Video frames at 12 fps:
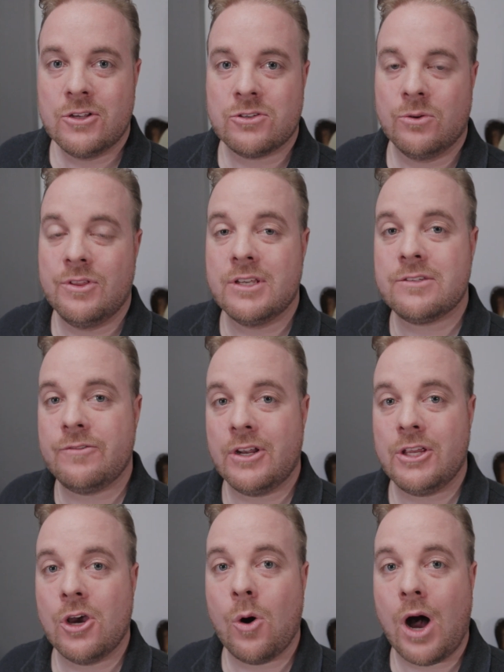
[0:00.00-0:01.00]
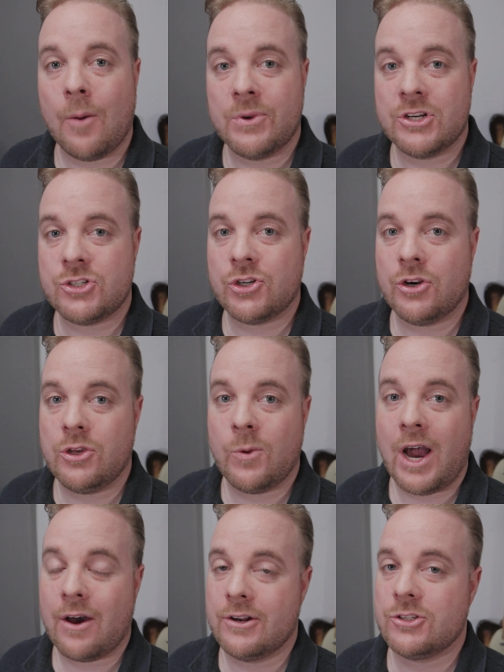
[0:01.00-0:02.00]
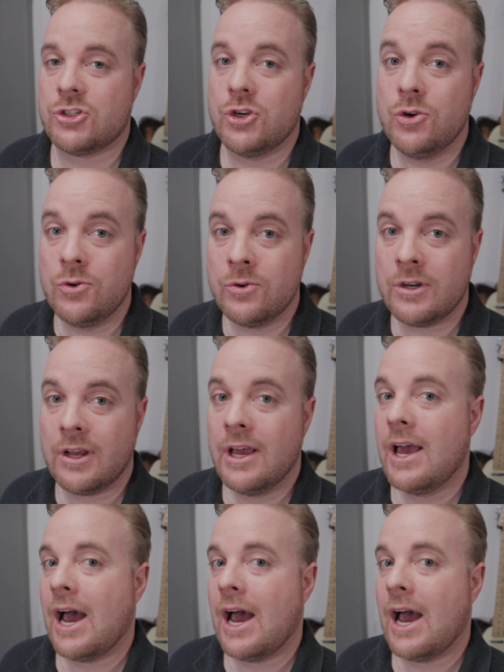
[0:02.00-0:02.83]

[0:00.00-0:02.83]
So in this video, I'm going to show you how to tune,